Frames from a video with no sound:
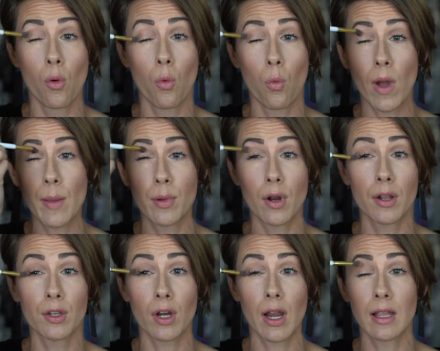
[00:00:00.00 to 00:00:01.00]
wipe it
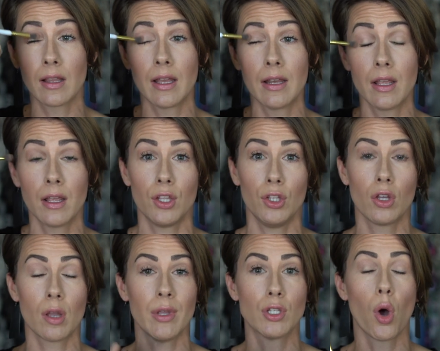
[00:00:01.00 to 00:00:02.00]
on your eyelid, you
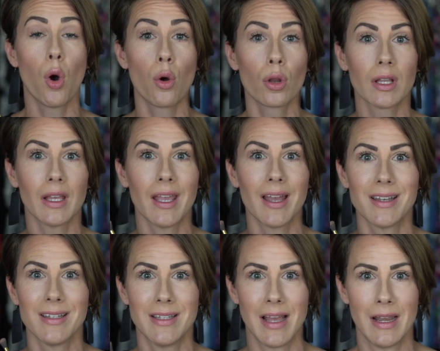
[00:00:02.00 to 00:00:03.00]
can be totally
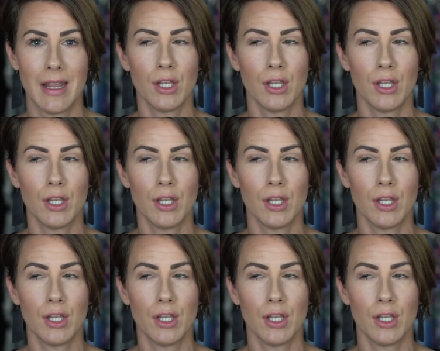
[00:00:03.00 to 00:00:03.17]
done.